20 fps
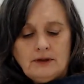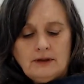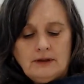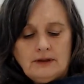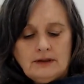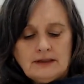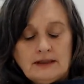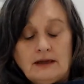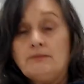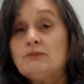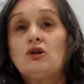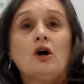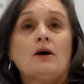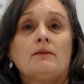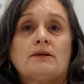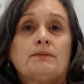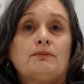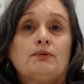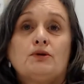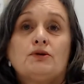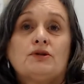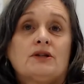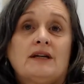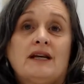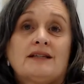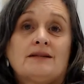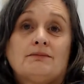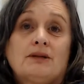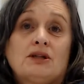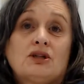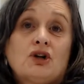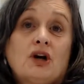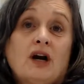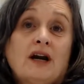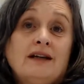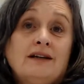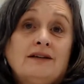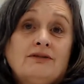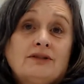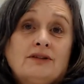sometimes a person hasn't been
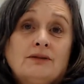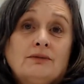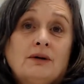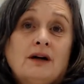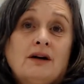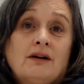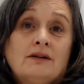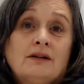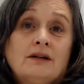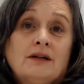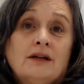trained very well.